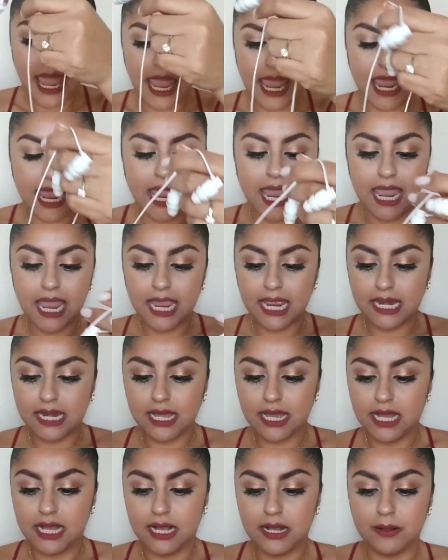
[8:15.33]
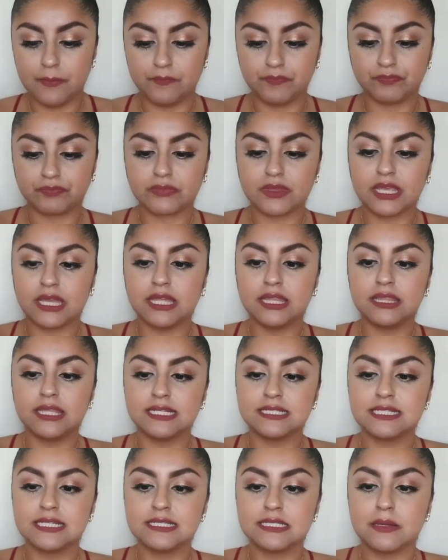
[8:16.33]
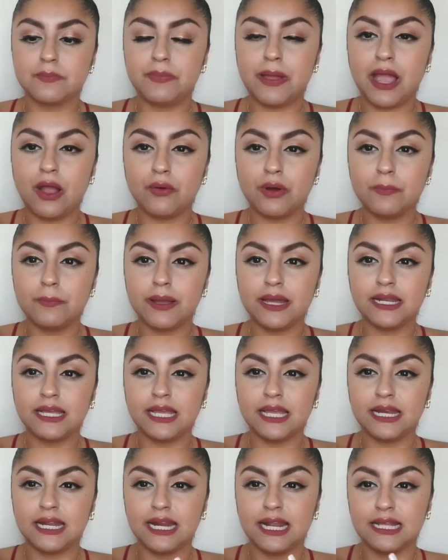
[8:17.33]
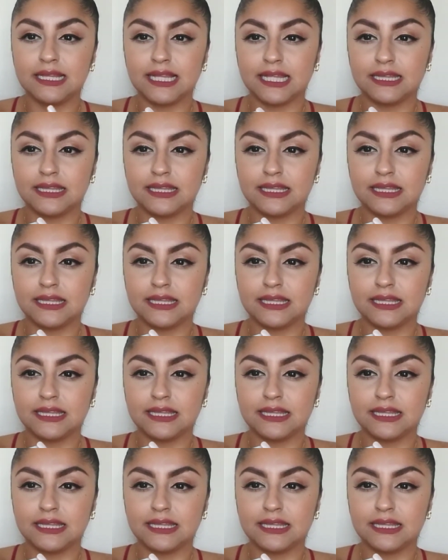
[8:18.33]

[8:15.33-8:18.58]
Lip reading: And this is the power button.